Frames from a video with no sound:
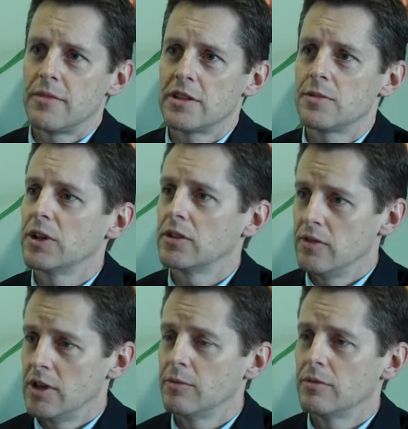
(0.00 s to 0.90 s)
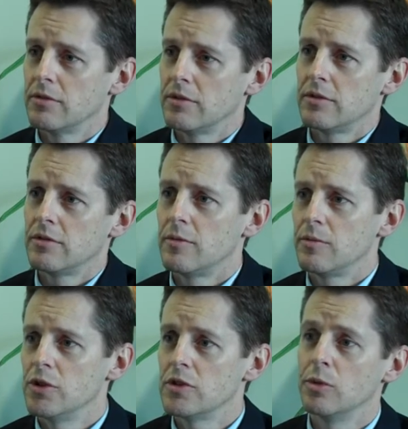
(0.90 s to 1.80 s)
aspects of our
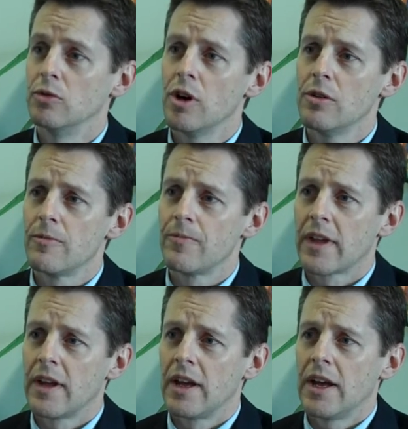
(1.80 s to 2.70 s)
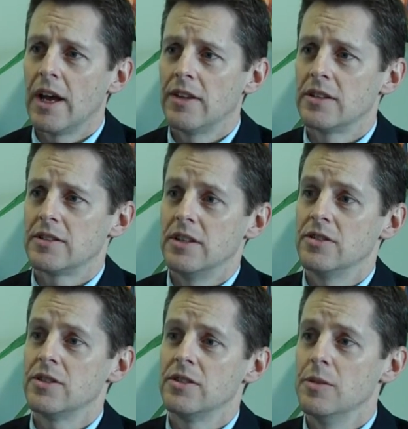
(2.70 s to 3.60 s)
principal role, and that
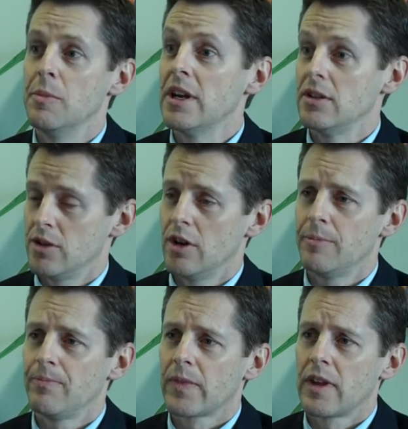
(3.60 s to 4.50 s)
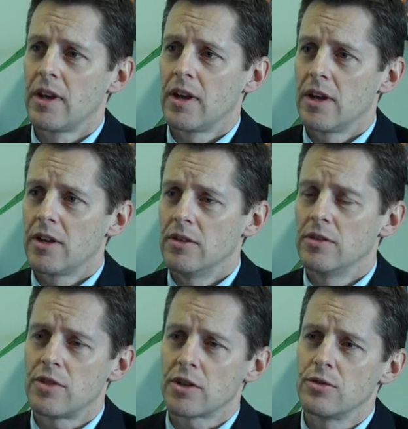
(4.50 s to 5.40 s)
tends to demand time. The
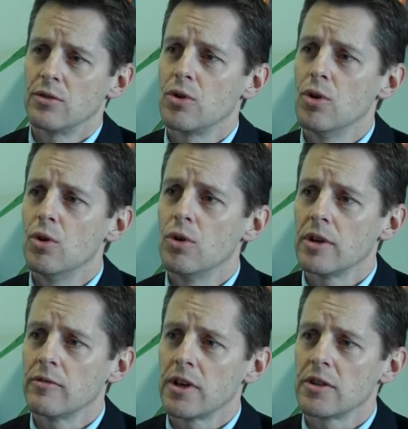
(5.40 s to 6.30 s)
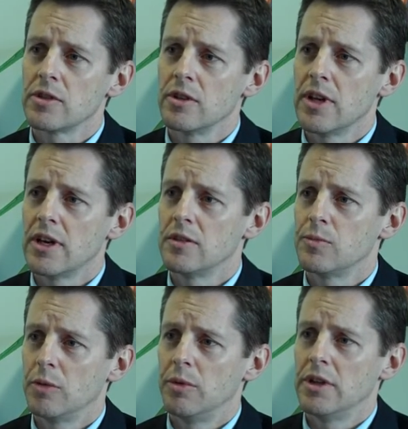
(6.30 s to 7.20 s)
instructional core and focusing on that is
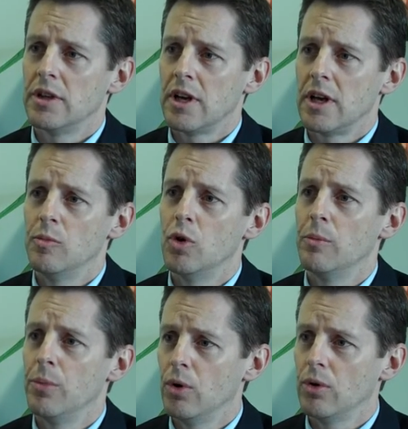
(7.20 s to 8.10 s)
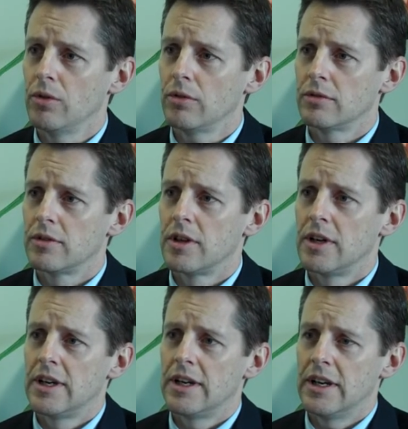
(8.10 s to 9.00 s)
probably a more important
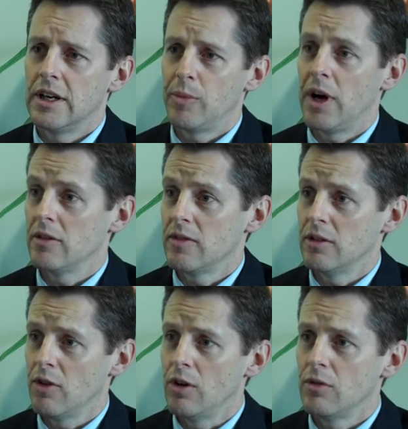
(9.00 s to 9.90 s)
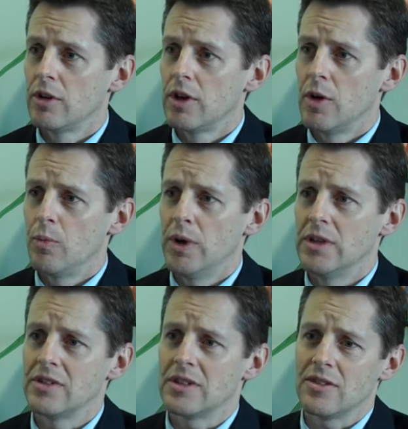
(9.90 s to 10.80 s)
part of our role, but it
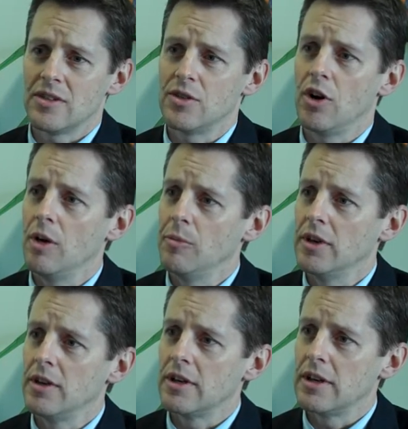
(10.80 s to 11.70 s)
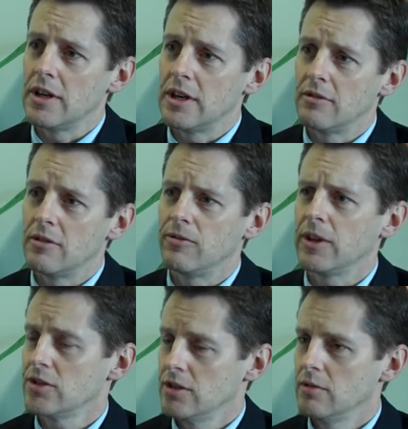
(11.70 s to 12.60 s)
doesn't get the time and
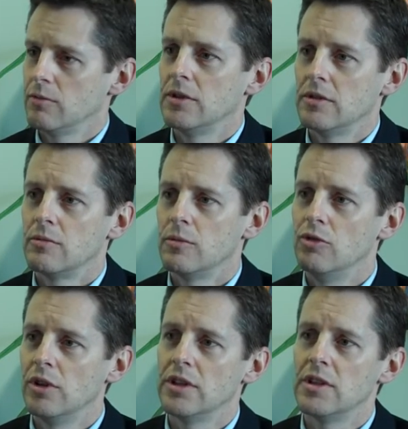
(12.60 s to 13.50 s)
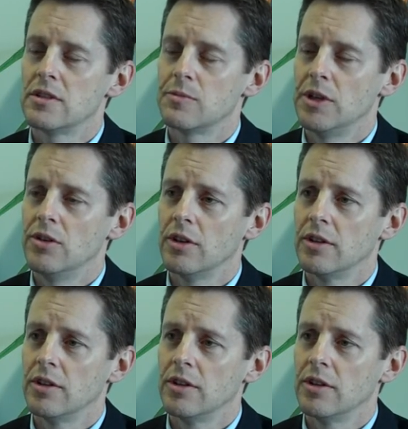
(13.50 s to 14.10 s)
reflection that we really need to spend on